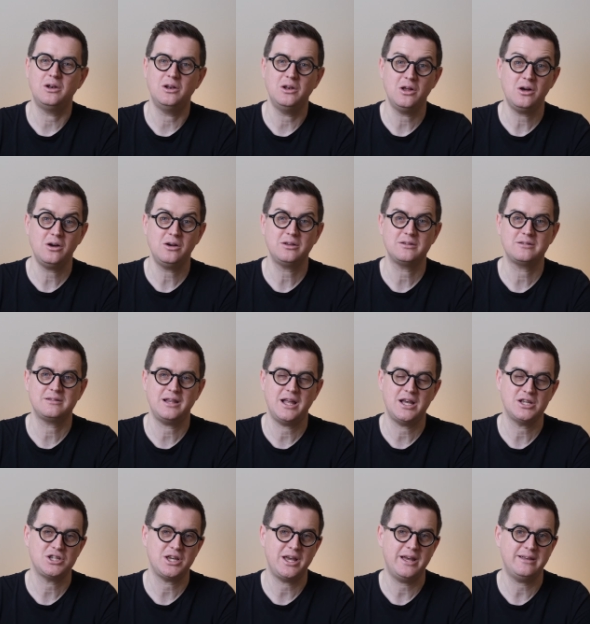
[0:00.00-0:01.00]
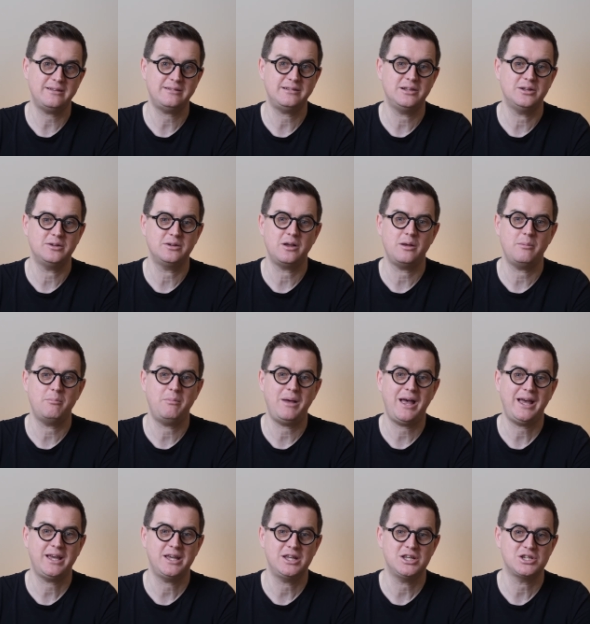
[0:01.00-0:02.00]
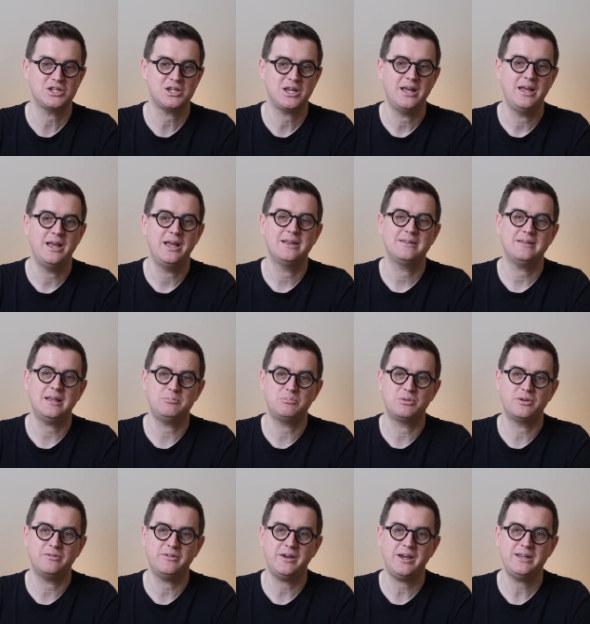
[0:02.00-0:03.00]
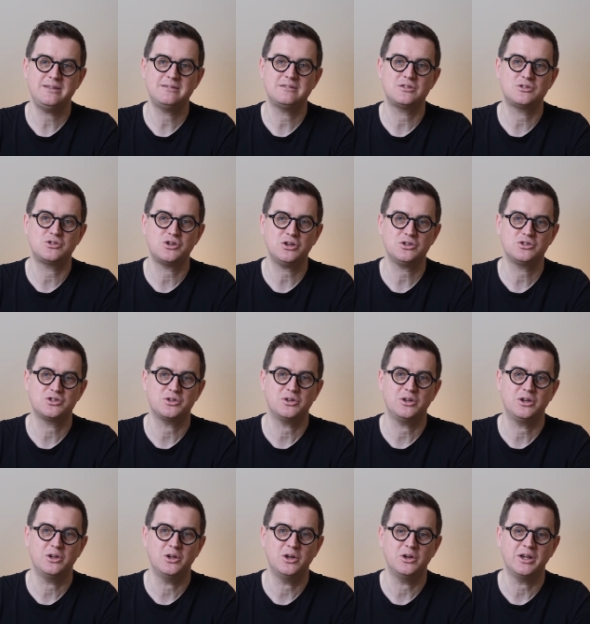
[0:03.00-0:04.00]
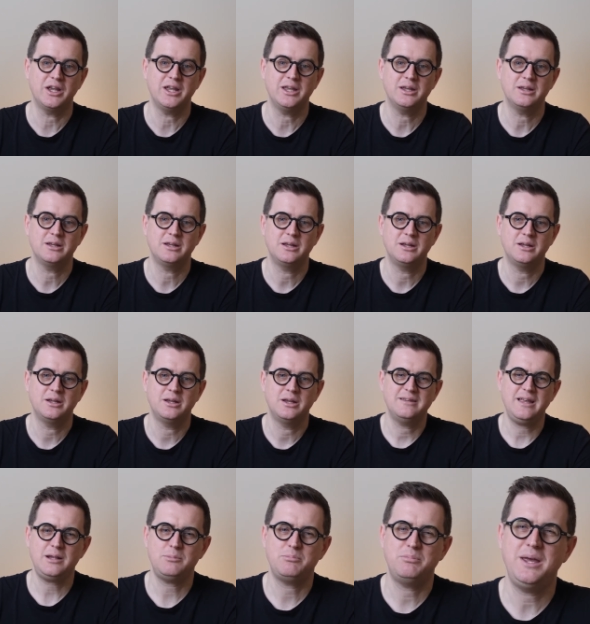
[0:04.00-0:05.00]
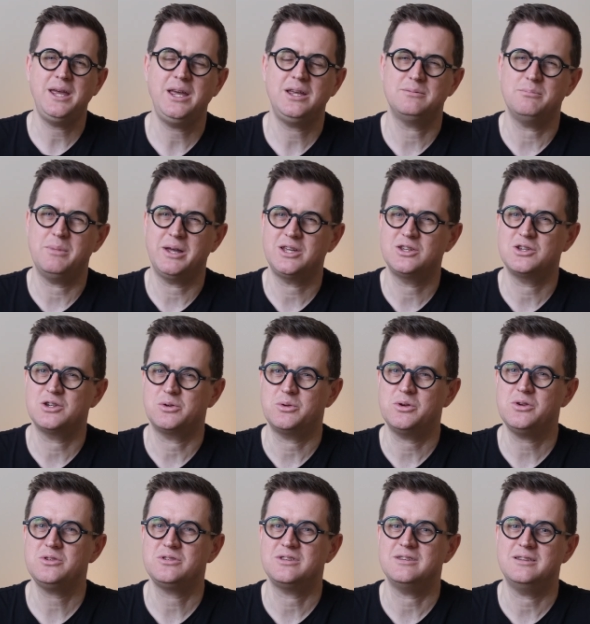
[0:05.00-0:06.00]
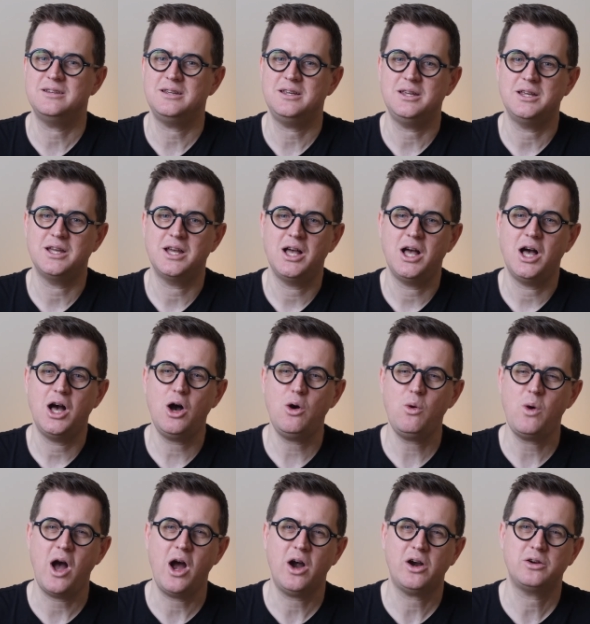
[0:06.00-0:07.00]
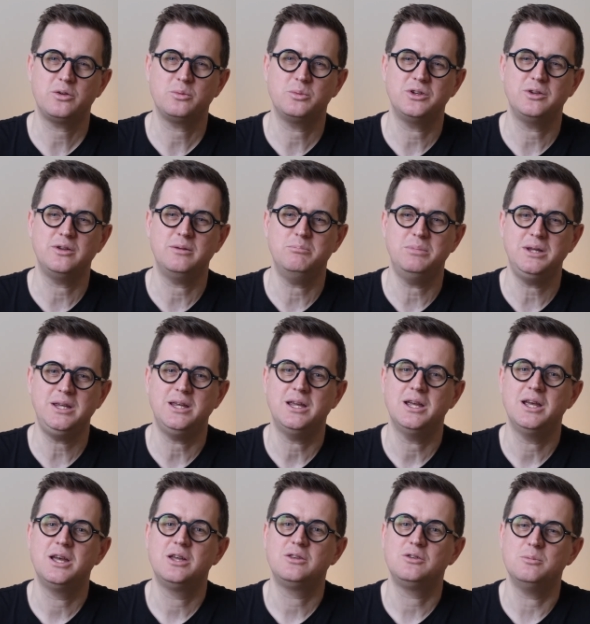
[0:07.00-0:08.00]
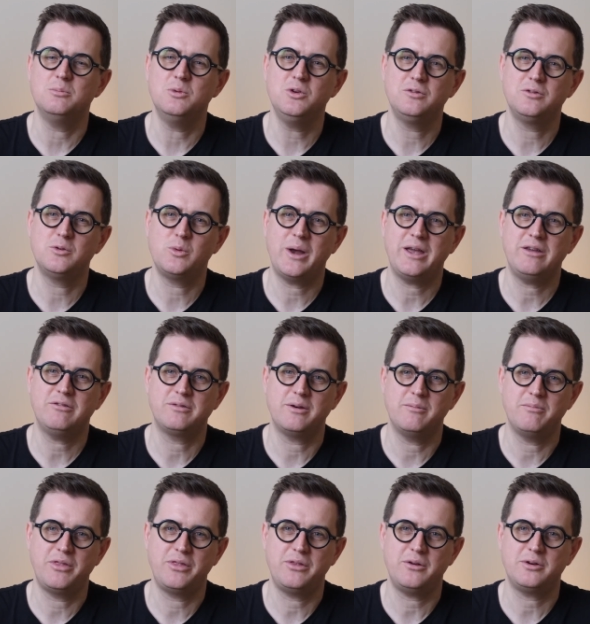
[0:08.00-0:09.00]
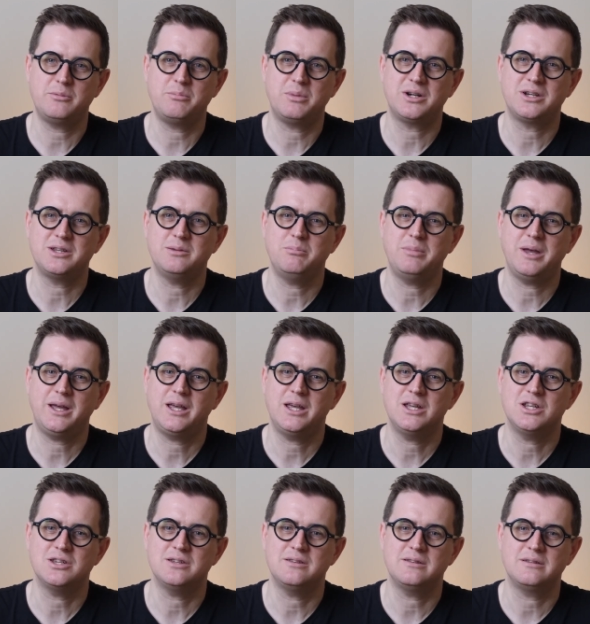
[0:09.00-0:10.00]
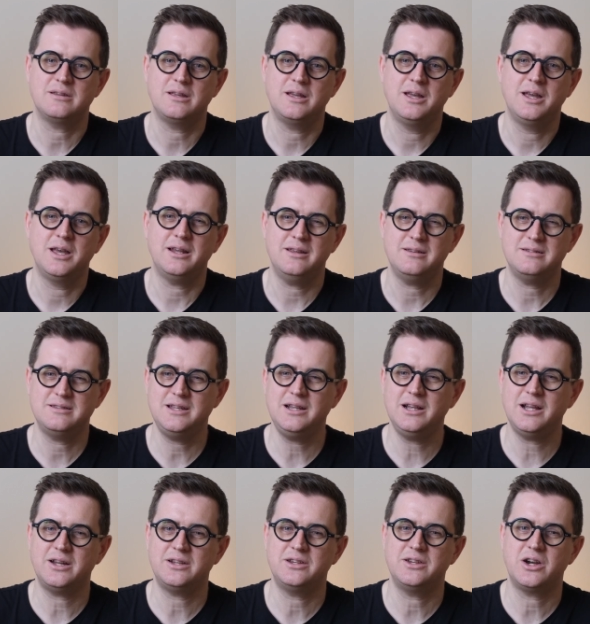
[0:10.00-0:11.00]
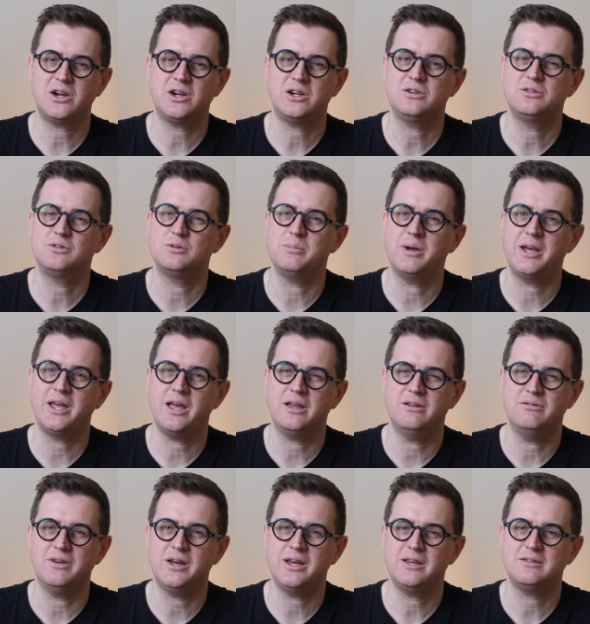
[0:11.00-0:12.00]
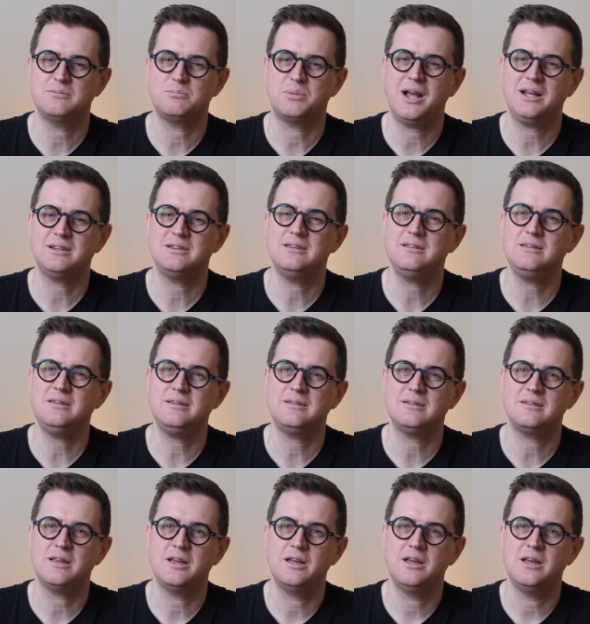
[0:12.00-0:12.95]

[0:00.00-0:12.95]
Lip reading: log/slog package that provides structured logging. That piqued my curiosity. How hard would it be to move away from third-party packages? Can I still adhere to my advised practices,